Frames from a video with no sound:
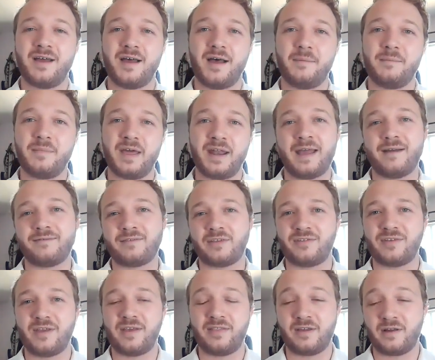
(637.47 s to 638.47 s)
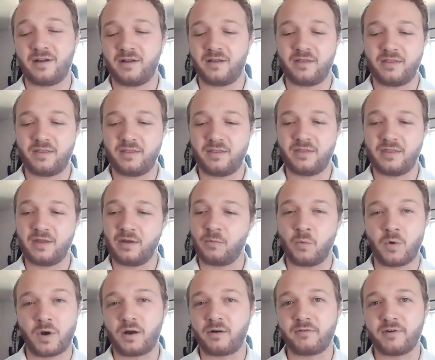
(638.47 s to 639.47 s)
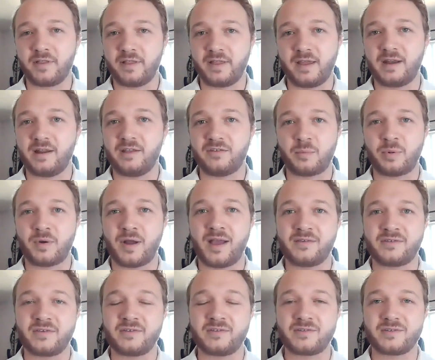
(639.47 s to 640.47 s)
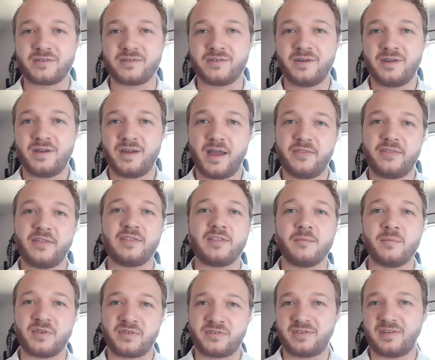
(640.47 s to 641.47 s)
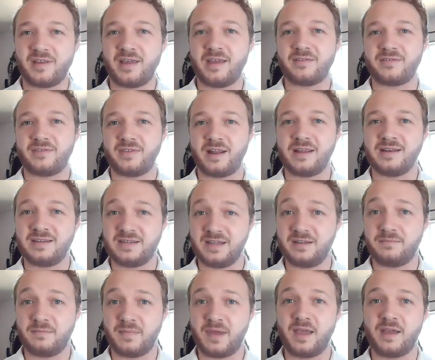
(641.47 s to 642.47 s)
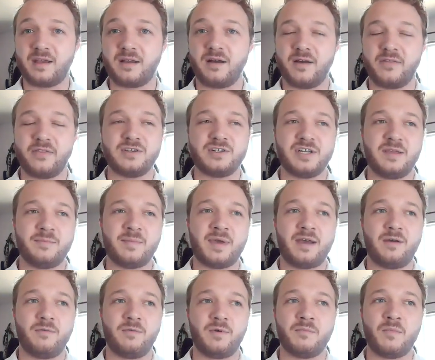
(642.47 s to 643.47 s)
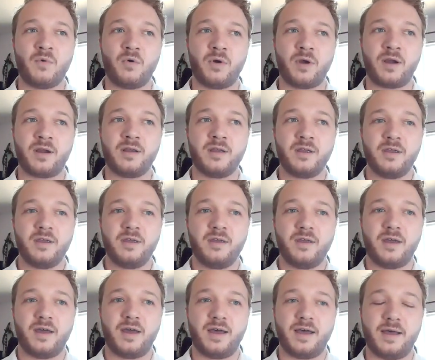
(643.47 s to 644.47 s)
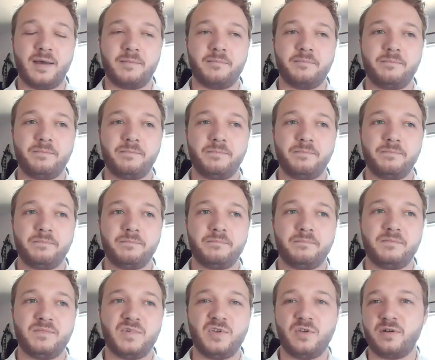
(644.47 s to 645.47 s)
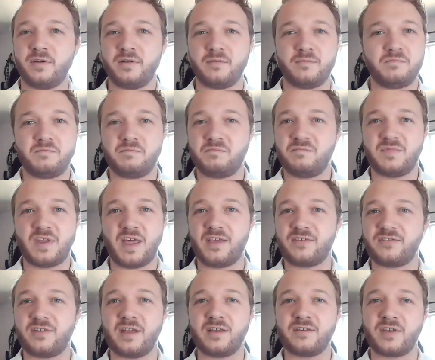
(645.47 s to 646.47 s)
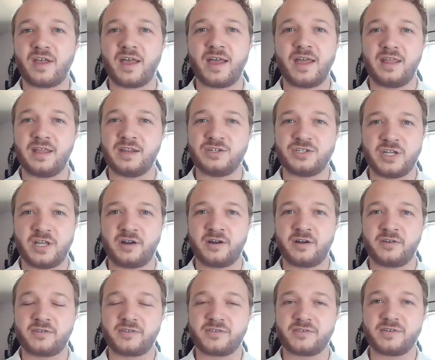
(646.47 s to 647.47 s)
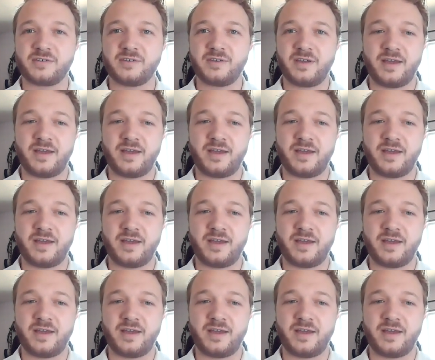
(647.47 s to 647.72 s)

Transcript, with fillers: Um, and I have to say, there there weren't really any surprises. I think the mistakes that I did make on the GMAT were more um, due to test anxiety and jitters.